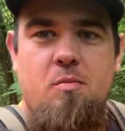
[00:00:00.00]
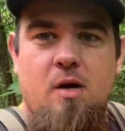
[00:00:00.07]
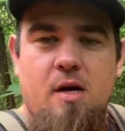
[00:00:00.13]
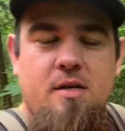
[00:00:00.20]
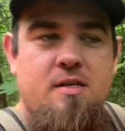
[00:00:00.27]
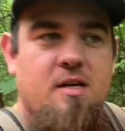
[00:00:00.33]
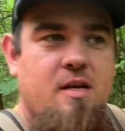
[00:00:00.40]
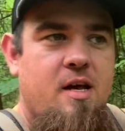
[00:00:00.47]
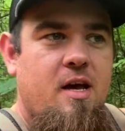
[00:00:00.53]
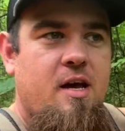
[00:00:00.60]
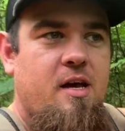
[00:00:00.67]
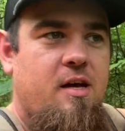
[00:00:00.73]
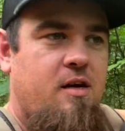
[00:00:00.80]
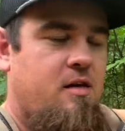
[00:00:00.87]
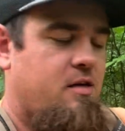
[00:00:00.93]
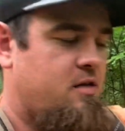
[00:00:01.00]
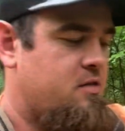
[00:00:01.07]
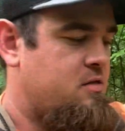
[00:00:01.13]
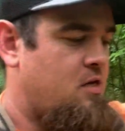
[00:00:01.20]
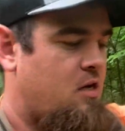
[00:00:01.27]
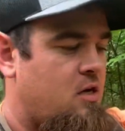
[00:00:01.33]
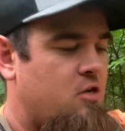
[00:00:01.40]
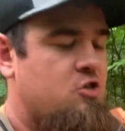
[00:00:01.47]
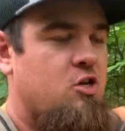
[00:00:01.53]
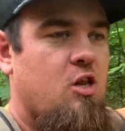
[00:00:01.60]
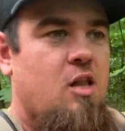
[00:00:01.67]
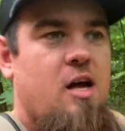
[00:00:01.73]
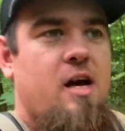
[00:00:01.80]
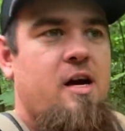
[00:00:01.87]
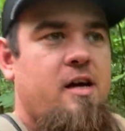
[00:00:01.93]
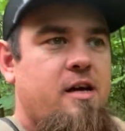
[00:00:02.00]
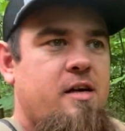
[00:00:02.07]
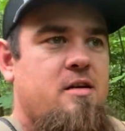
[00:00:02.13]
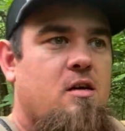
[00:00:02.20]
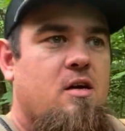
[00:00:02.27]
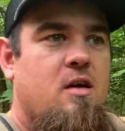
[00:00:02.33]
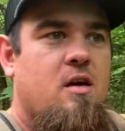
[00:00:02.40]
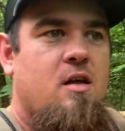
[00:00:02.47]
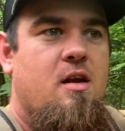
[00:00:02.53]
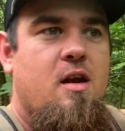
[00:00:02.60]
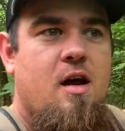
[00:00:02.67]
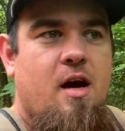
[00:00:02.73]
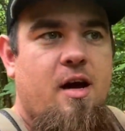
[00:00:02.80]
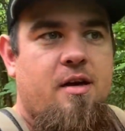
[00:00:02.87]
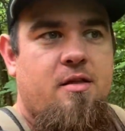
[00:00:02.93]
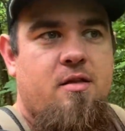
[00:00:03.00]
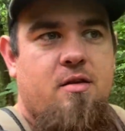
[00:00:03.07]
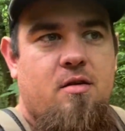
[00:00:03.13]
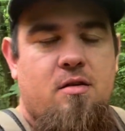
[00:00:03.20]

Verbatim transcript: But today is uh, July 9th.